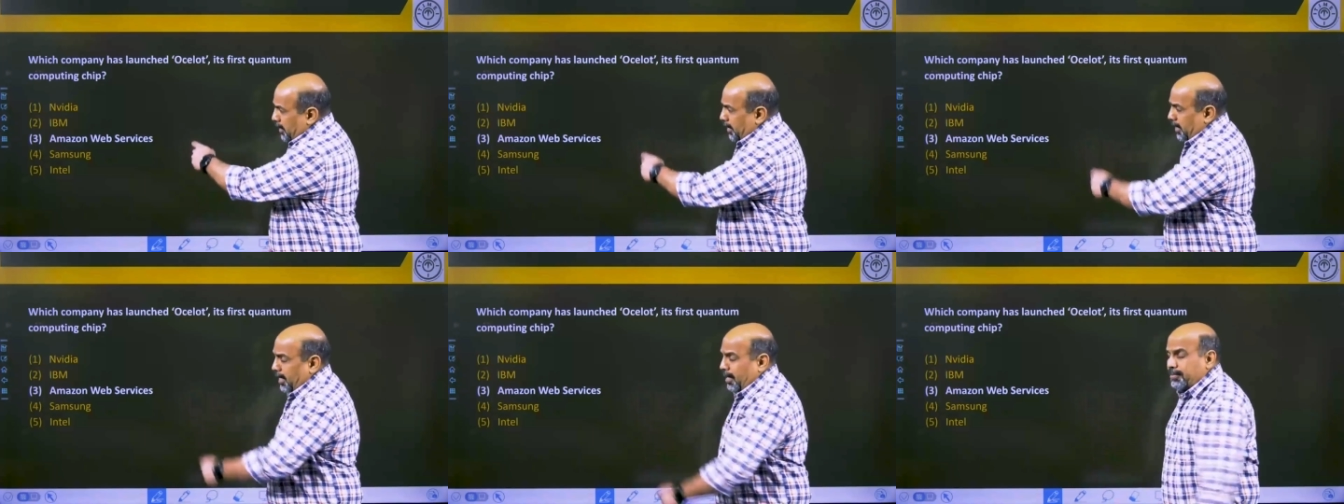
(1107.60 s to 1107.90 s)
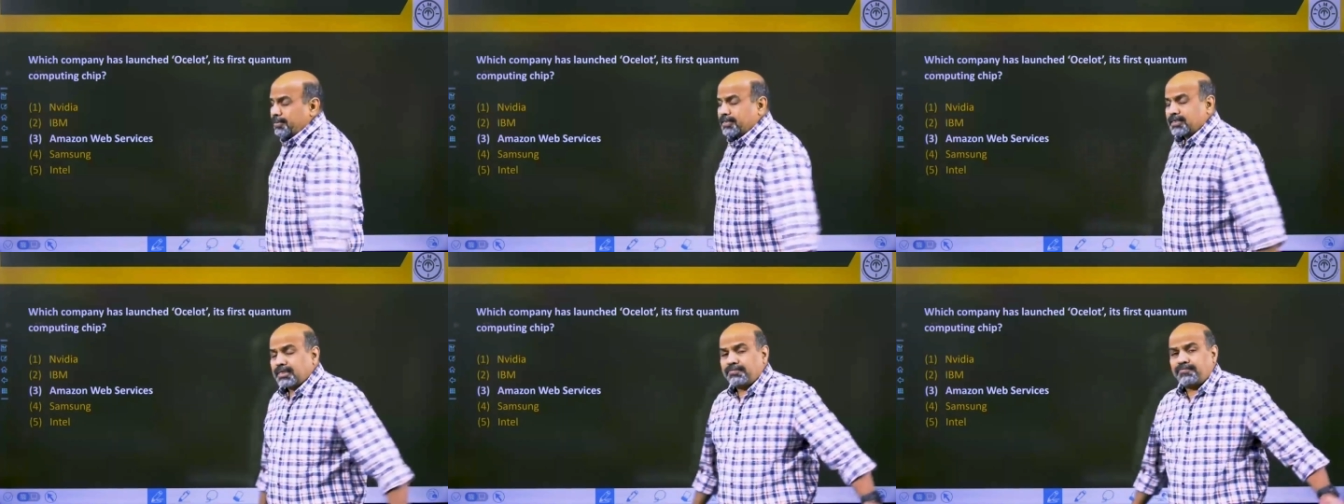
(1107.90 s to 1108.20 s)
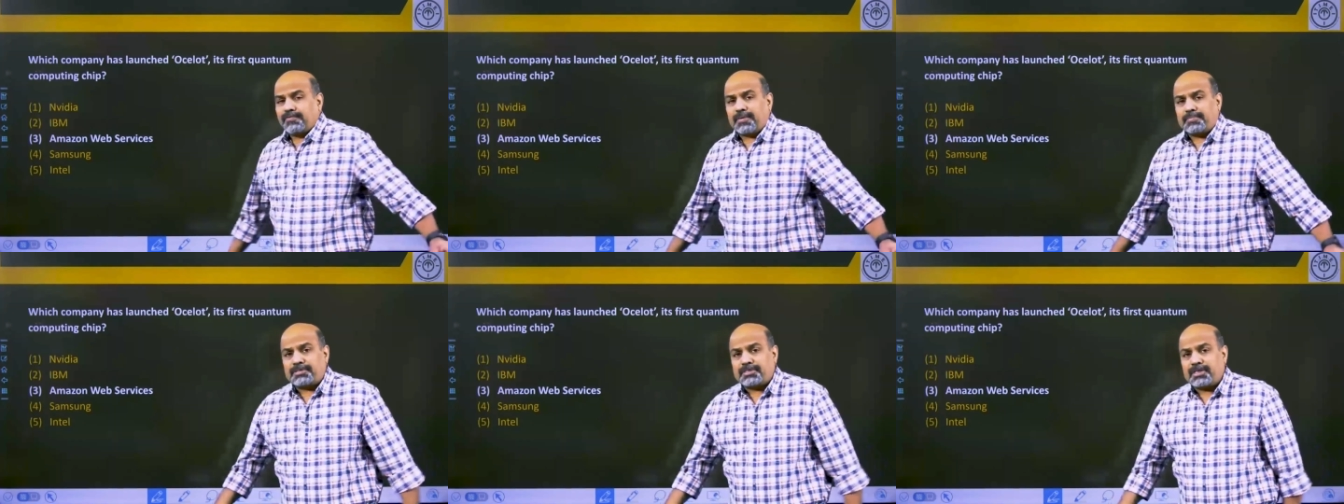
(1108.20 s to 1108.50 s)
Amazon
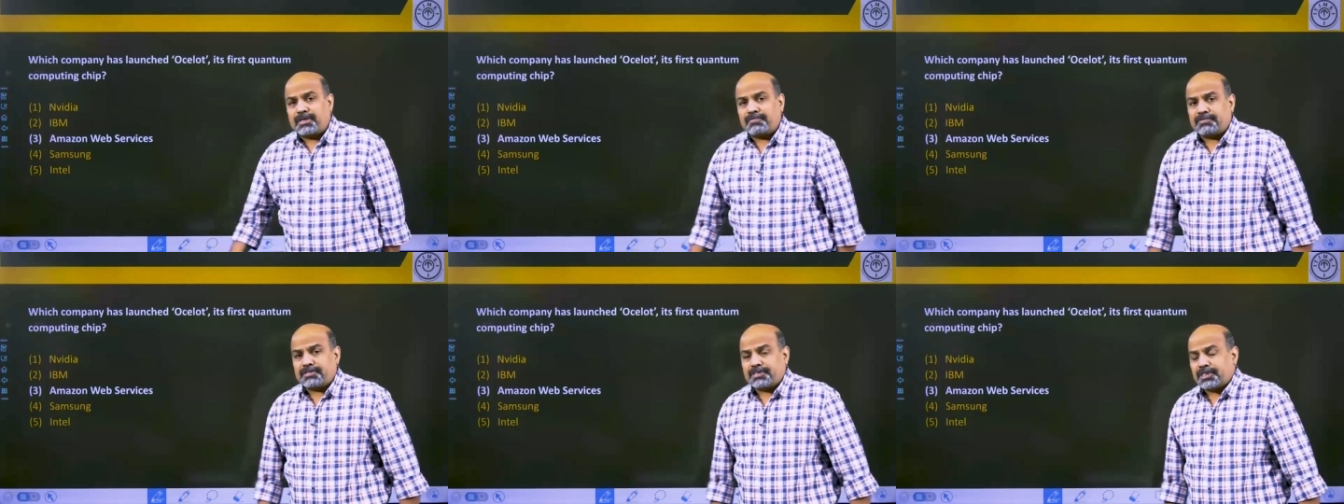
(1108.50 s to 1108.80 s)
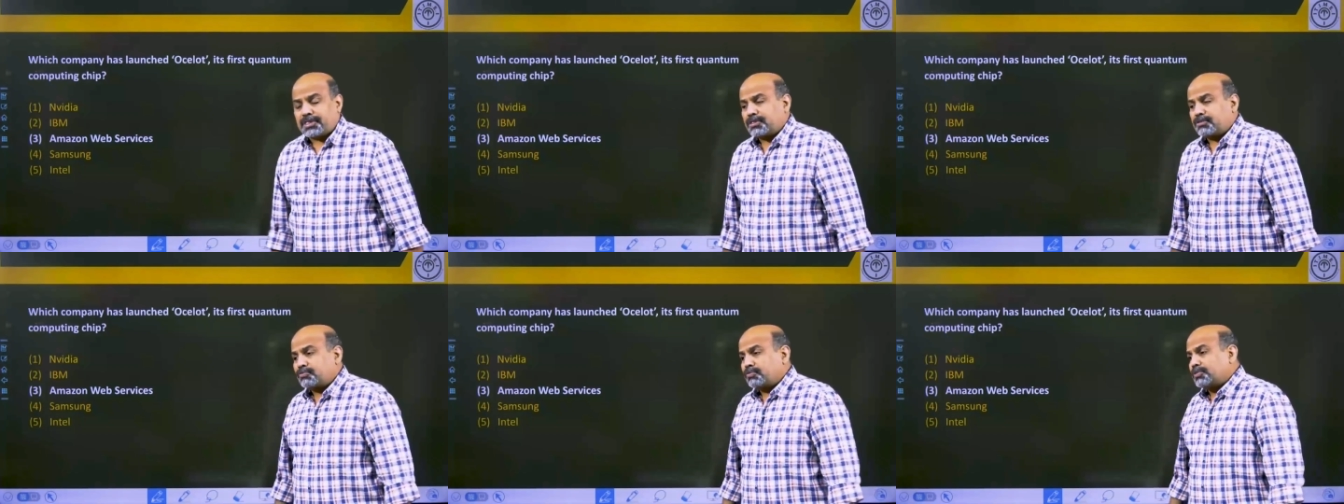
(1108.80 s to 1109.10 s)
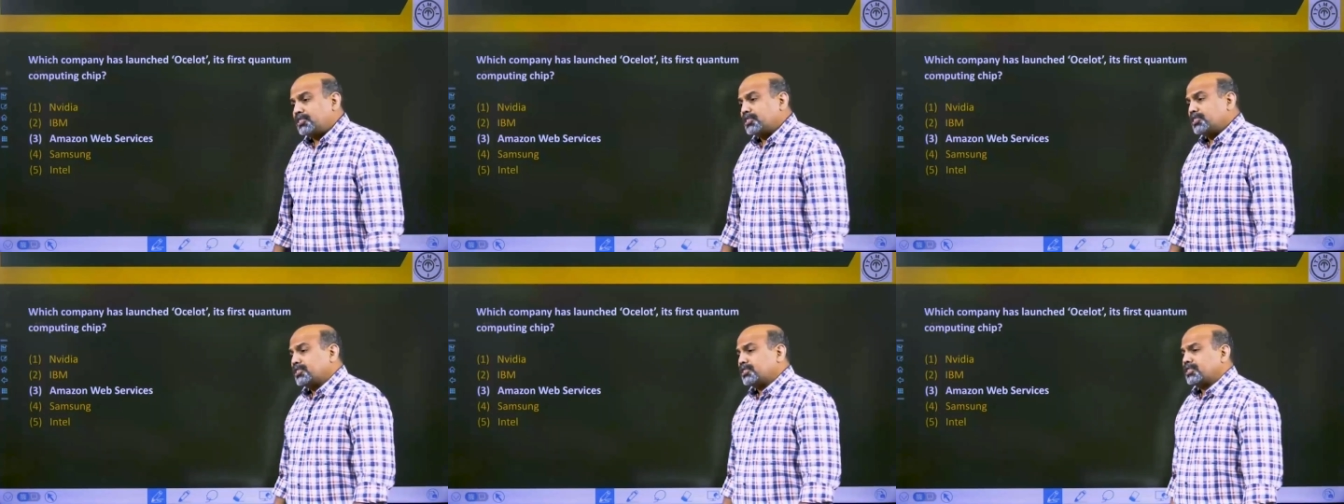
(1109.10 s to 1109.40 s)
Web Services,
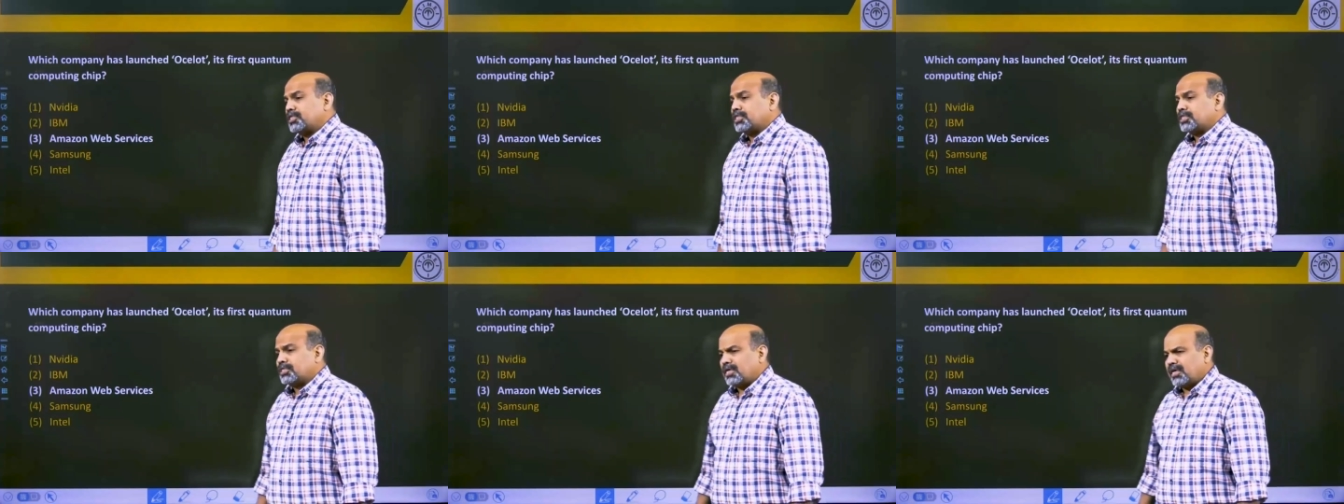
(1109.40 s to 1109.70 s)
which is,